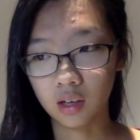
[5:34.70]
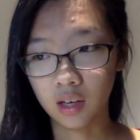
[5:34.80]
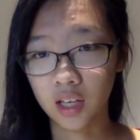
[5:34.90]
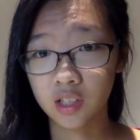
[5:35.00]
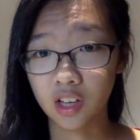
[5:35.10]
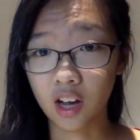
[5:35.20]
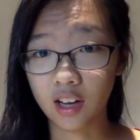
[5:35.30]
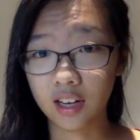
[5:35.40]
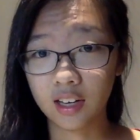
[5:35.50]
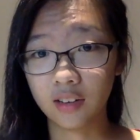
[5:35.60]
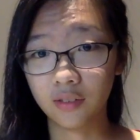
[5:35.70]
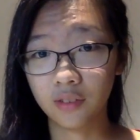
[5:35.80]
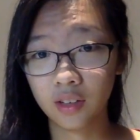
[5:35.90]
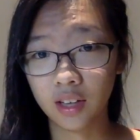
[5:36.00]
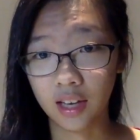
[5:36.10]
He's
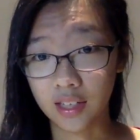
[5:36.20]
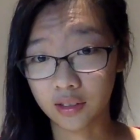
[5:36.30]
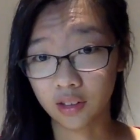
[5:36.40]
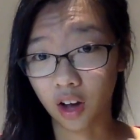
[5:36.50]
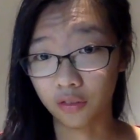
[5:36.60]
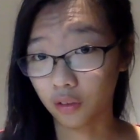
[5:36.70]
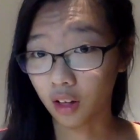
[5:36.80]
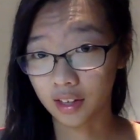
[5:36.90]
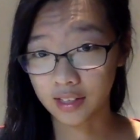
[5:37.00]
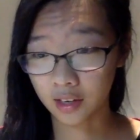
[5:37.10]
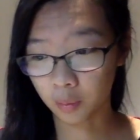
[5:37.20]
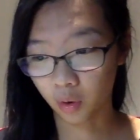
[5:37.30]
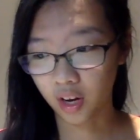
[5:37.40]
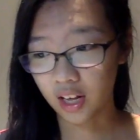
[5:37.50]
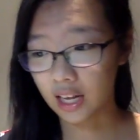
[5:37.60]
not flawless
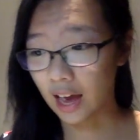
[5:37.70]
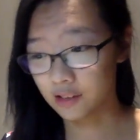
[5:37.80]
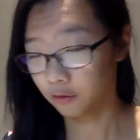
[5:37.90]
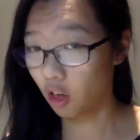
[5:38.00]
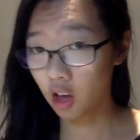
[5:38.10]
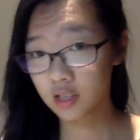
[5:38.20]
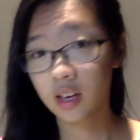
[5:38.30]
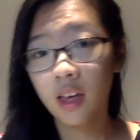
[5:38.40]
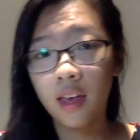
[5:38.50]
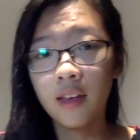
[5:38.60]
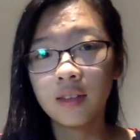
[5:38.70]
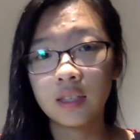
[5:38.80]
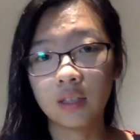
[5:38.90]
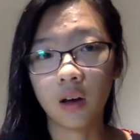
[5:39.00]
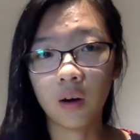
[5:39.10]
anymore. He has flaws.
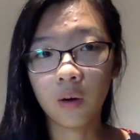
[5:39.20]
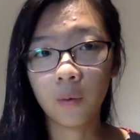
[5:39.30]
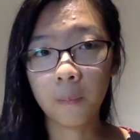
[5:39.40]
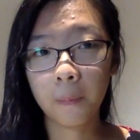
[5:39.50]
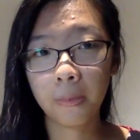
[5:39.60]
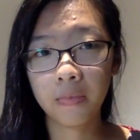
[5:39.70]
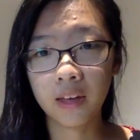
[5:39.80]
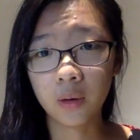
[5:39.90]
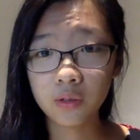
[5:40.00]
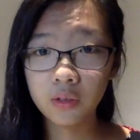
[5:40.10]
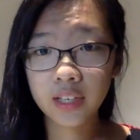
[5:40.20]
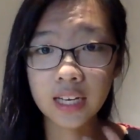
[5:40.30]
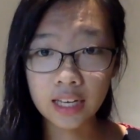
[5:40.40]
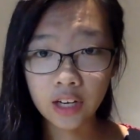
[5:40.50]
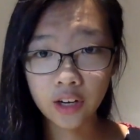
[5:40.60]
So he was really
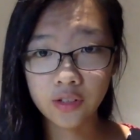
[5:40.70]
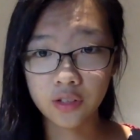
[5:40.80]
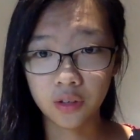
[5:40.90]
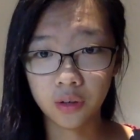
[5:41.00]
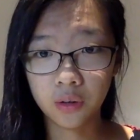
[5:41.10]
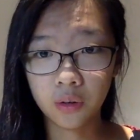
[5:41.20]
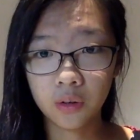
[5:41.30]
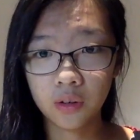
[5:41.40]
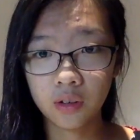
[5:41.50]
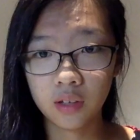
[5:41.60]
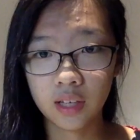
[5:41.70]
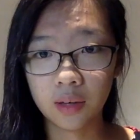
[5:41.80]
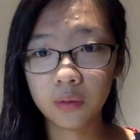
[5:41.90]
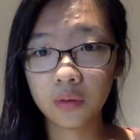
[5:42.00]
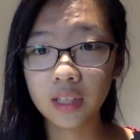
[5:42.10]
he
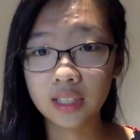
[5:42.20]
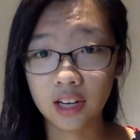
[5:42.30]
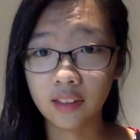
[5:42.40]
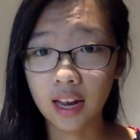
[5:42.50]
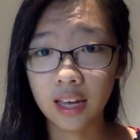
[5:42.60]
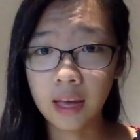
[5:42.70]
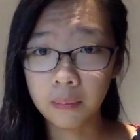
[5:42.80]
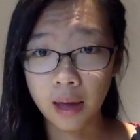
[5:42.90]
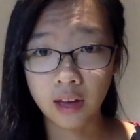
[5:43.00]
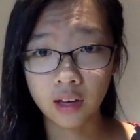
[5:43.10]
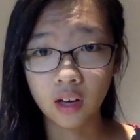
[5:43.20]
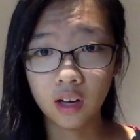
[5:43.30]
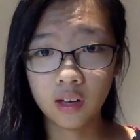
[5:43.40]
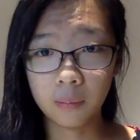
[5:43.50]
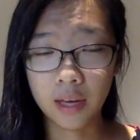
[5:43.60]
was really scared that he can't make
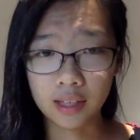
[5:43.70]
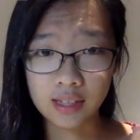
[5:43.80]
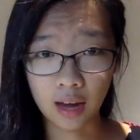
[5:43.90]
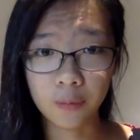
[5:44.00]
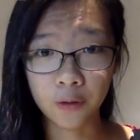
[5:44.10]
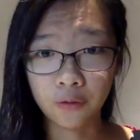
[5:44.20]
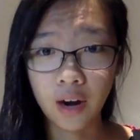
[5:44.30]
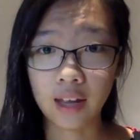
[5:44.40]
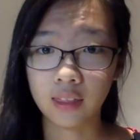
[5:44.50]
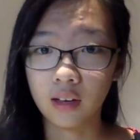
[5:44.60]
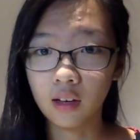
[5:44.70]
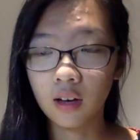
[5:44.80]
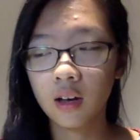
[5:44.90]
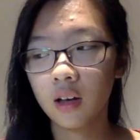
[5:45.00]
a time to find the